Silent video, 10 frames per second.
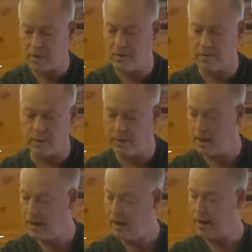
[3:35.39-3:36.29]
So
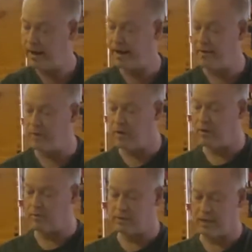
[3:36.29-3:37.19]
I have all
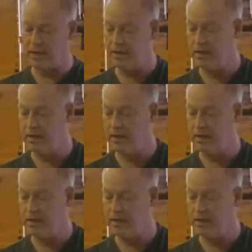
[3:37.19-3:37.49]
those done.